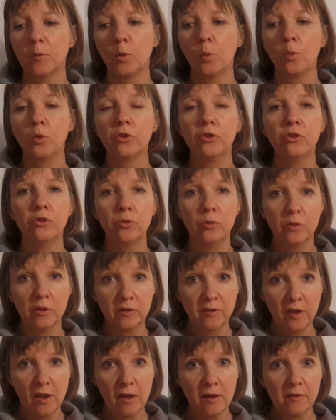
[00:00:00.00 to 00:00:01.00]
we'll do
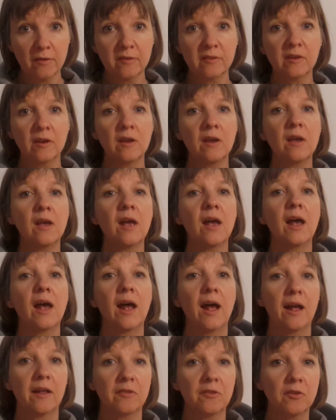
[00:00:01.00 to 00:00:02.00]
the test
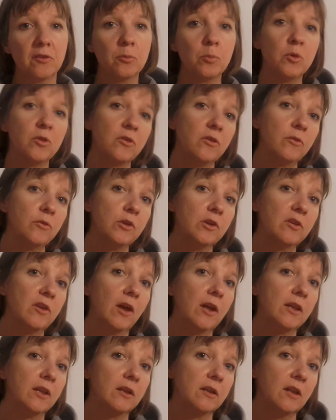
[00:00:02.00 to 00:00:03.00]
at the specific
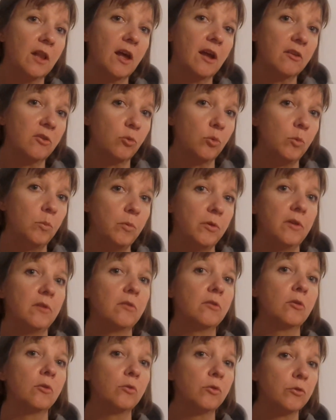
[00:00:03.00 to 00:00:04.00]
time the class would be.
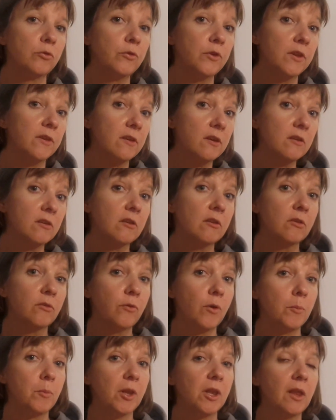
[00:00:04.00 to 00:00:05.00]
So for physics, it's
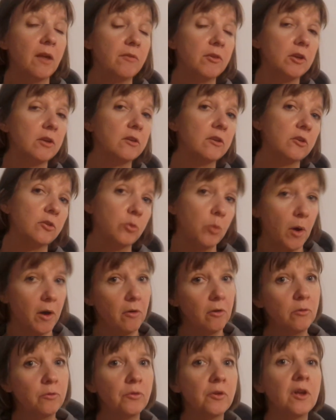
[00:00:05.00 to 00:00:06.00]
from 11 to
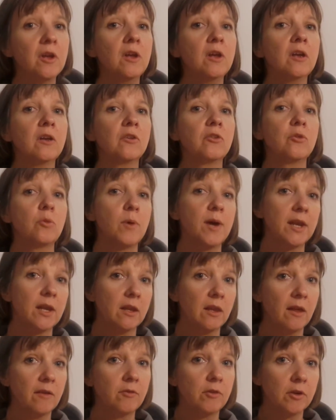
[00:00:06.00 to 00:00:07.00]
12. So at
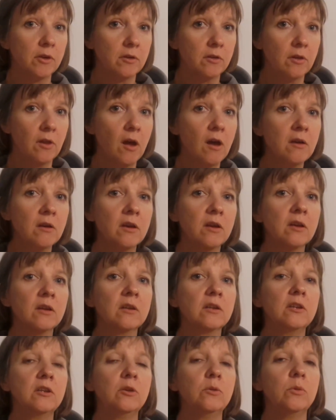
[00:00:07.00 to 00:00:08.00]
11 o'clock,
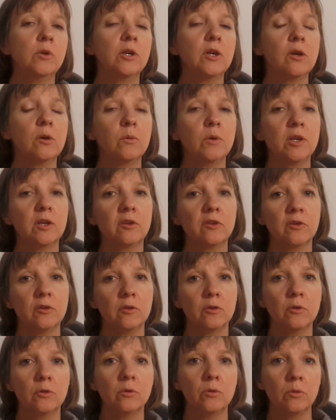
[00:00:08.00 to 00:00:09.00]
you would go
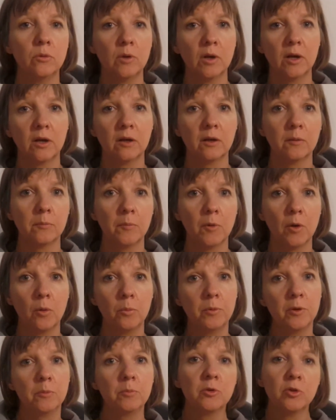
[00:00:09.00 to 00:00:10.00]
into,
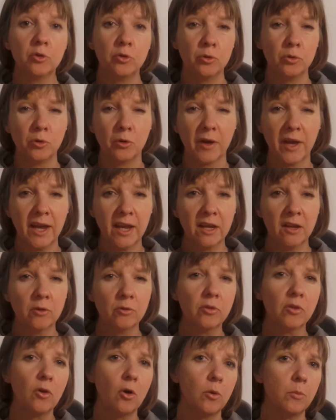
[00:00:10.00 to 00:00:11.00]
open up your Google
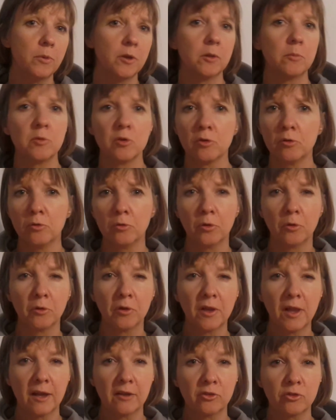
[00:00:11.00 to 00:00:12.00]
Hangouts, open up your Google
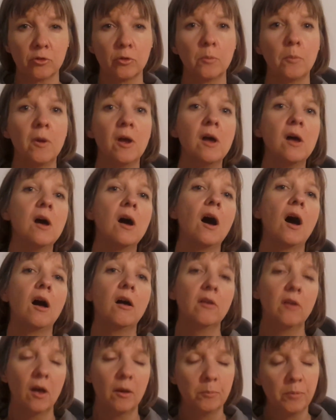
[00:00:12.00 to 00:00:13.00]
Classroom.
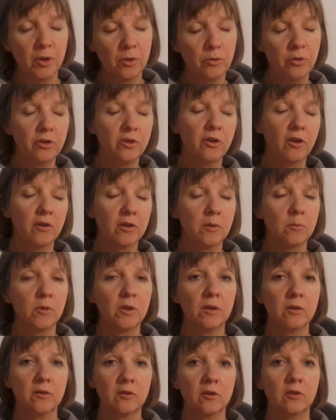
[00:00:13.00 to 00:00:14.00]
I'll upload the
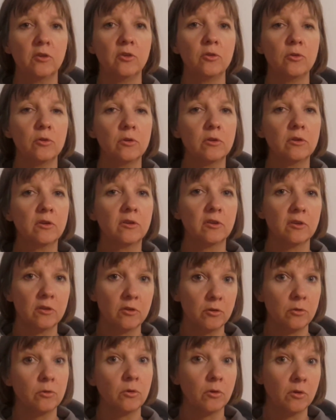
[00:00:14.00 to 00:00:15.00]
document to
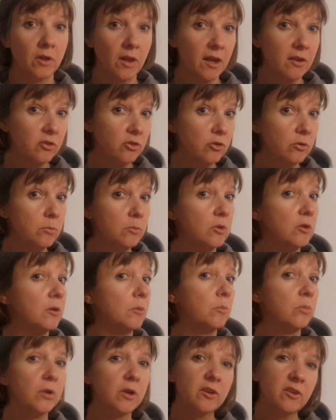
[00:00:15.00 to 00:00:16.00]
Google Classroom. You
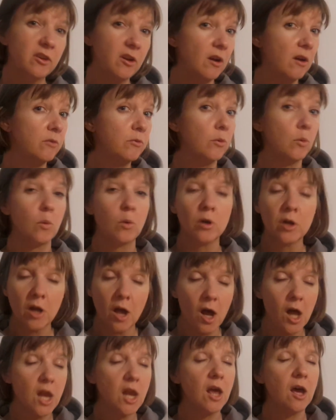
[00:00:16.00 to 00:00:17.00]
can print it off or
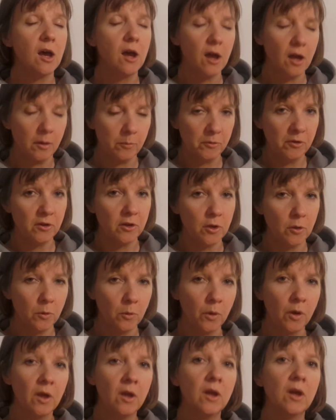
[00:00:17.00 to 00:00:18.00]
not, up to
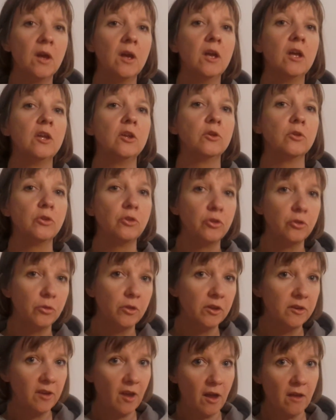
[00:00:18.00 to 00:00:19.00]
you. You'll do
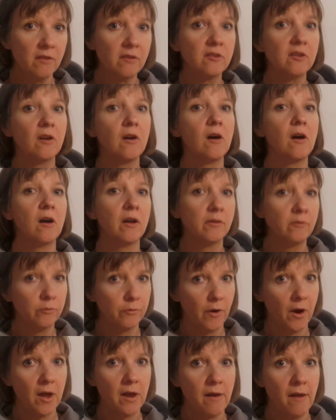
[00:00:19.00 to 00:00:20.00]
the test on
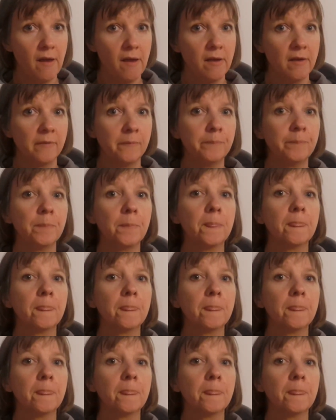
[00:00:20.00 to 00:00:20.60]
Friday.